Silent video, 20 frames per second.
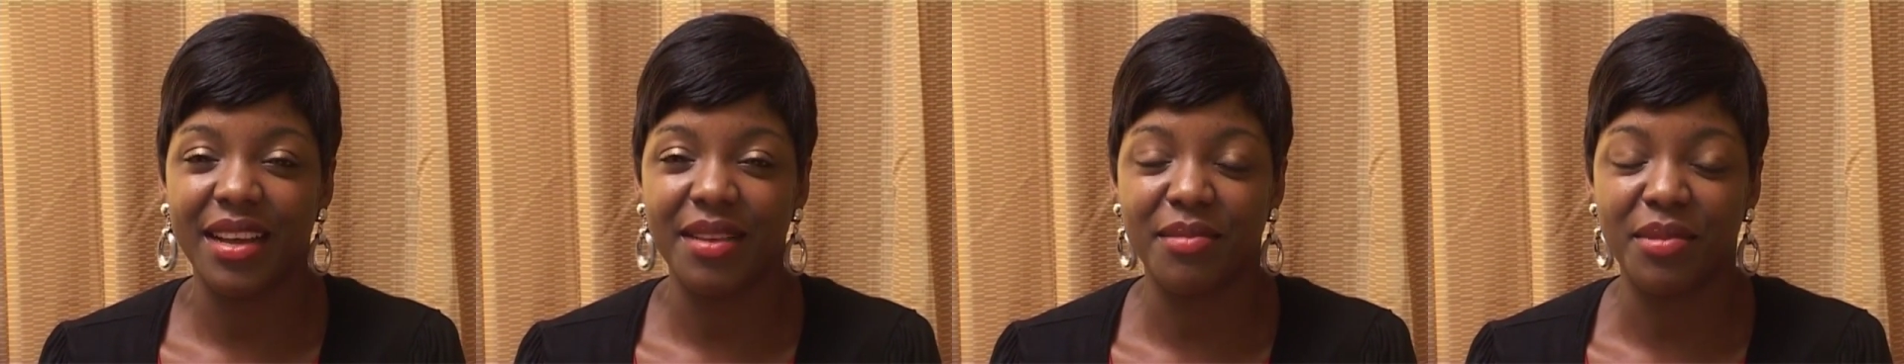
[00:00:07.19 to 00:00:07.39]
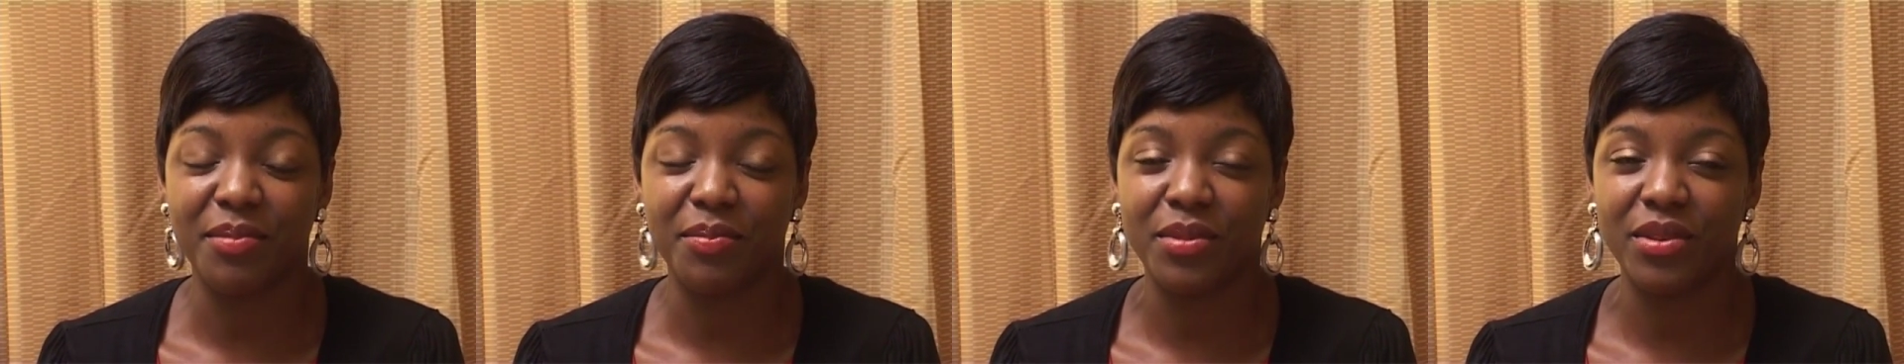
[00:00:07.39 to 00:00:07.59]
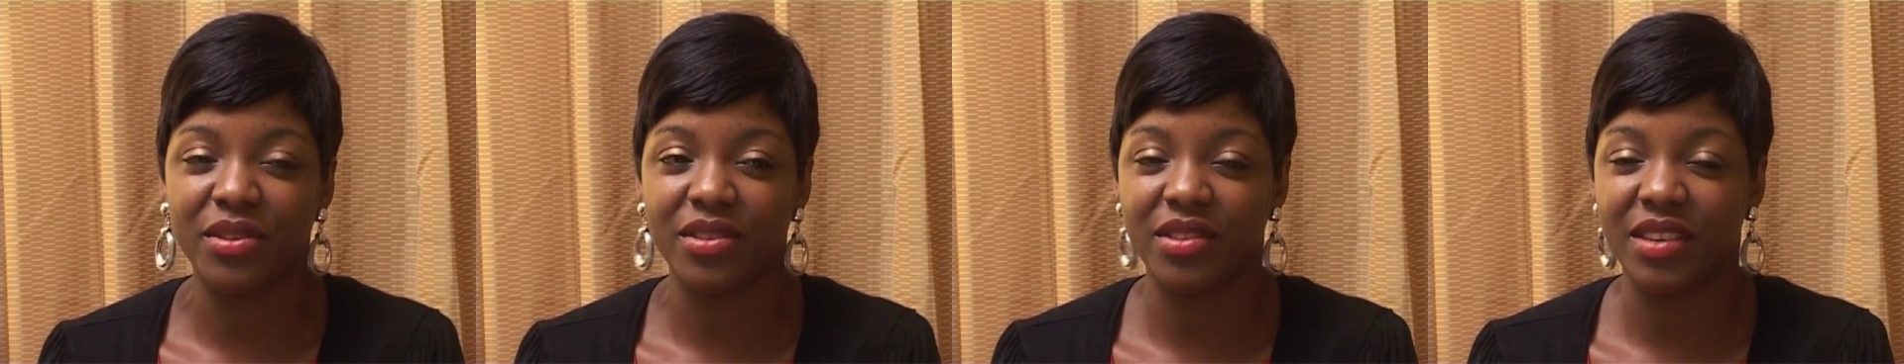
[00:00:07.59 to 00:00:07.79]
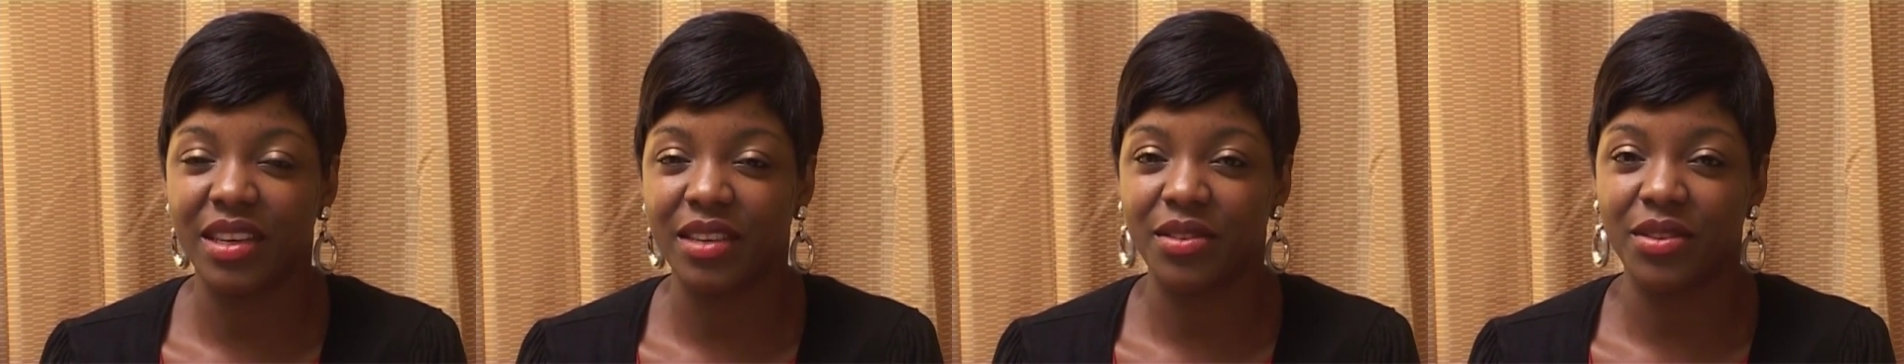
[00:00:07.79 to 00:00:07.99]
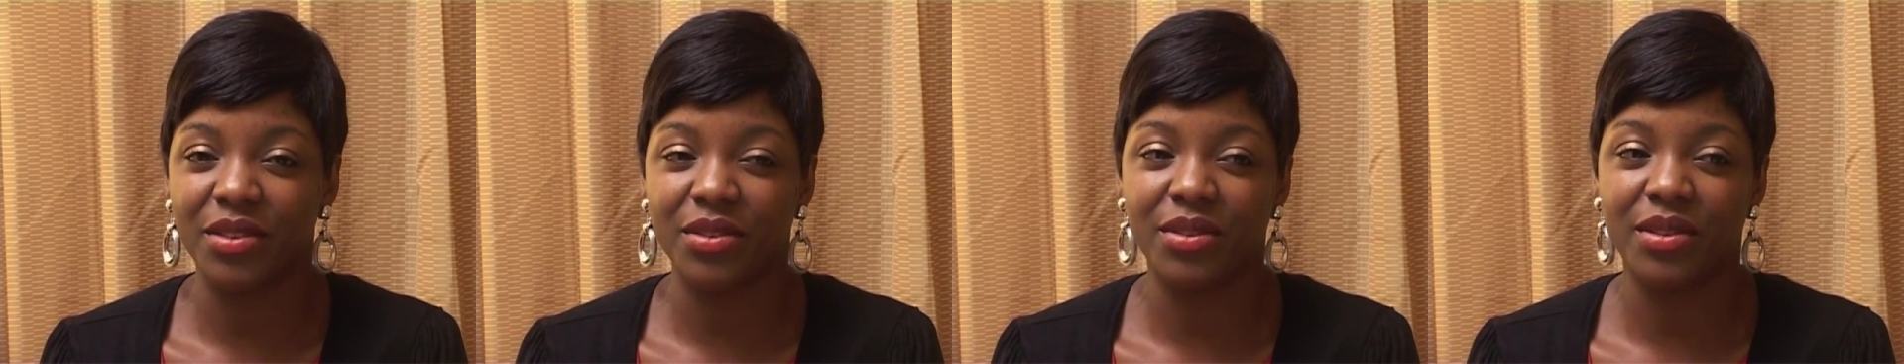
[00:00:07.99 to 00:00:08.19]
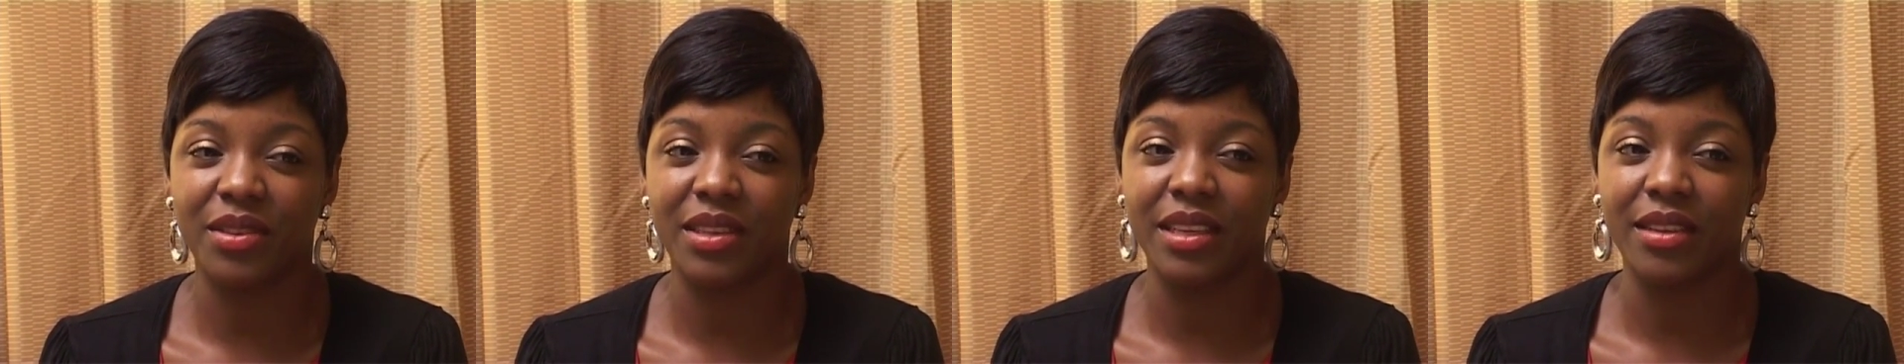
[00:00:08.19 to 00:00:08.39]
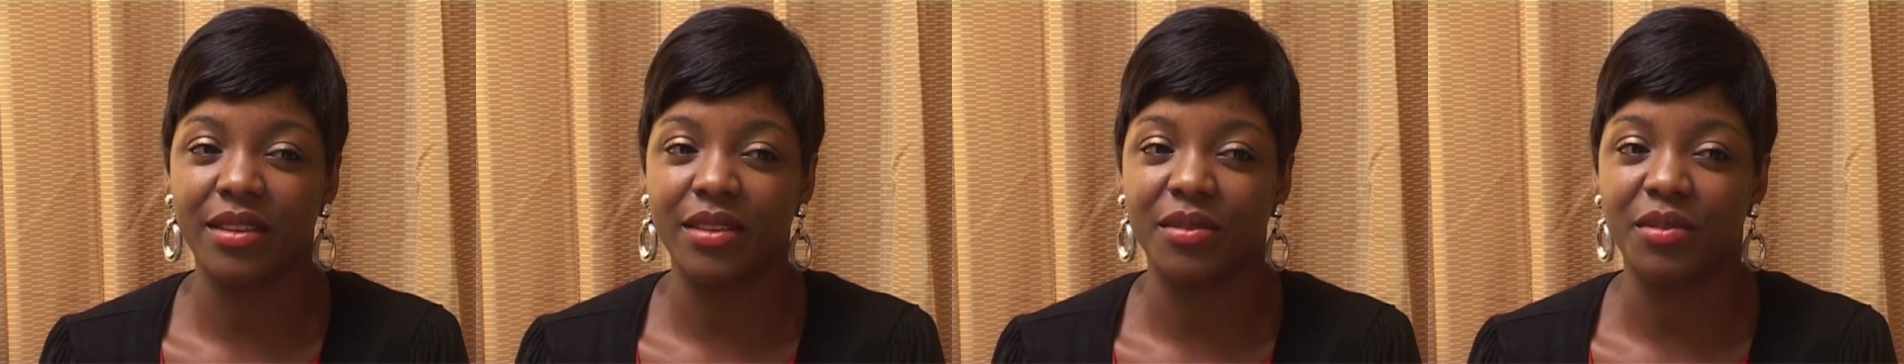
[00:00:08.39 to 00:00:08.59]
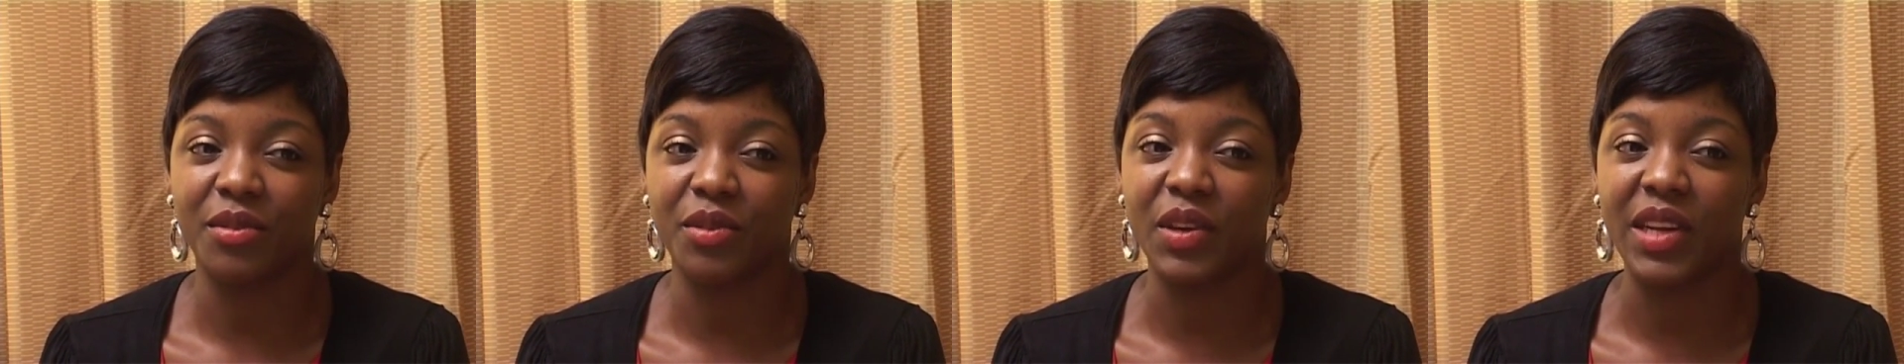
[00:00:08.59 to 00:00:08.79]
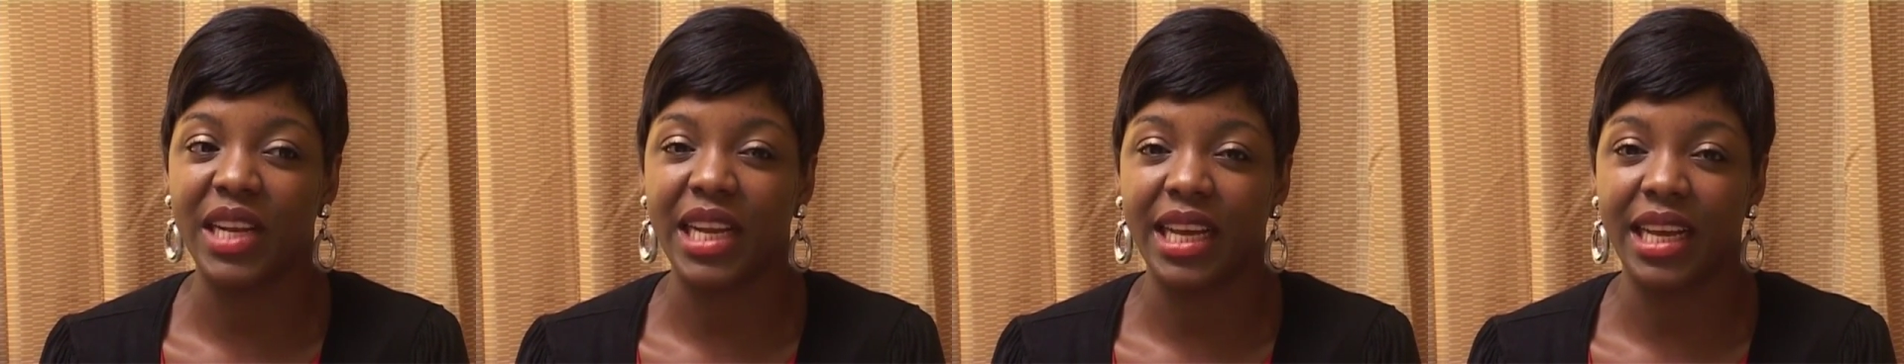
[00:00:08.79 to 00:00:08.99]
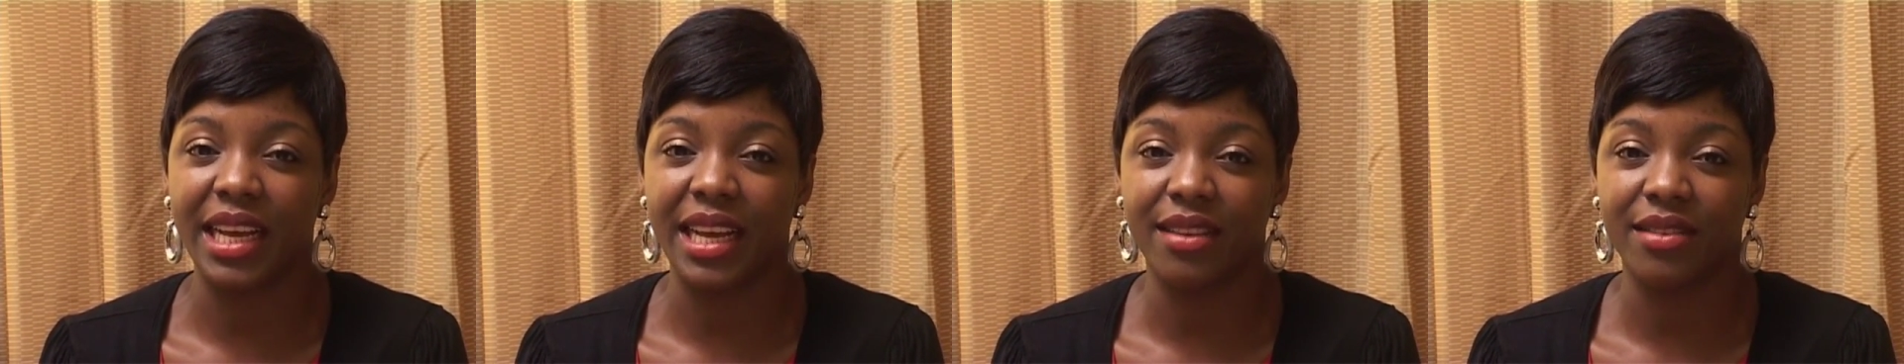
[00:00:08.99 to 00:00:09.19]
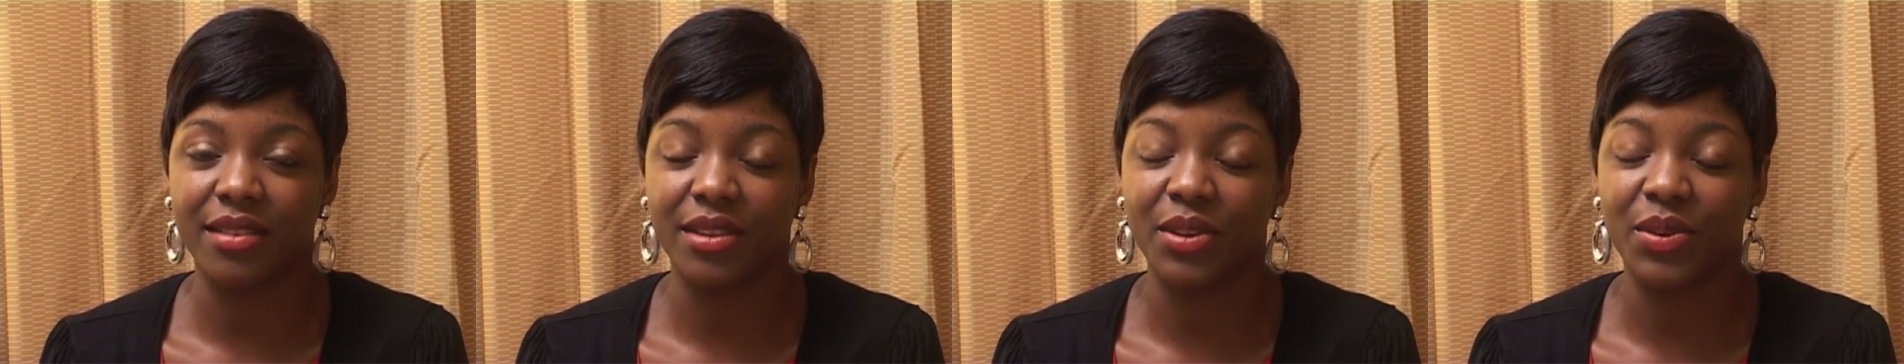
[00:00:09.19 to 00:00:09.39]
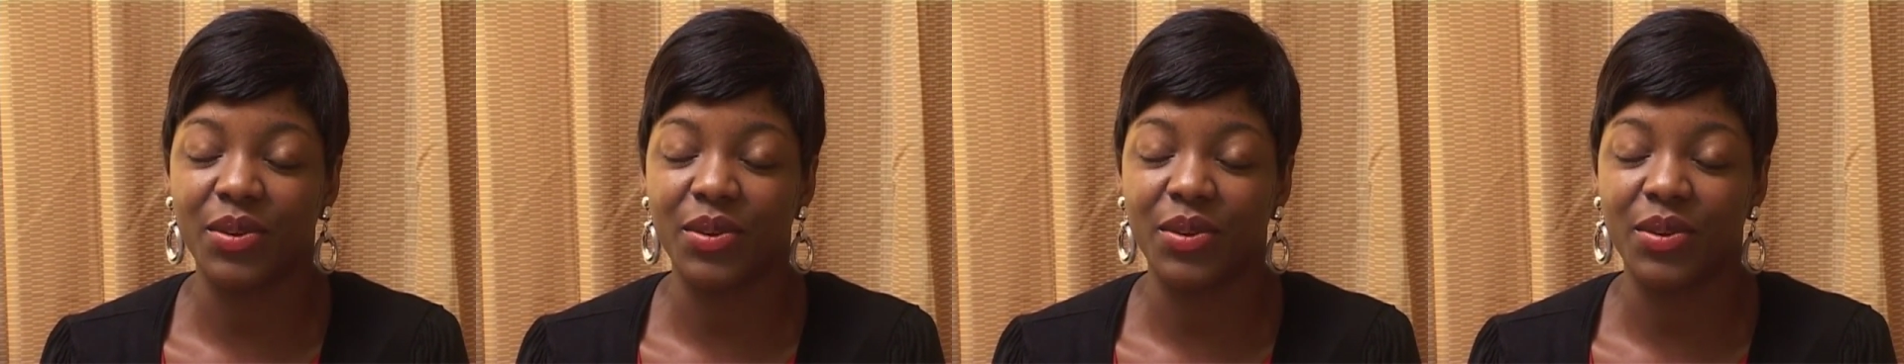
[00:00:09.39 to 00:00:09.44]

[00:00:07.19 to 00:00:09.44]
I'm a postgraduate student of oil and gas